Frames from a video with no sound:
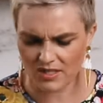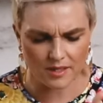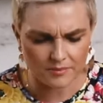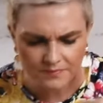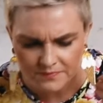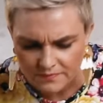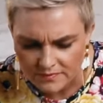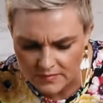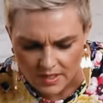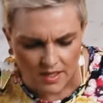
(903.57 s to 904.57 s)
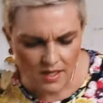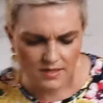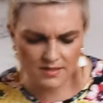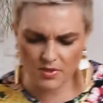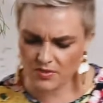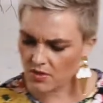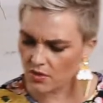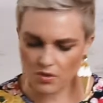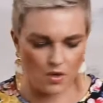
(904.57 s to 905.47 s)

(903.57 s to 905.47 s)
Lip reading: That smells so good.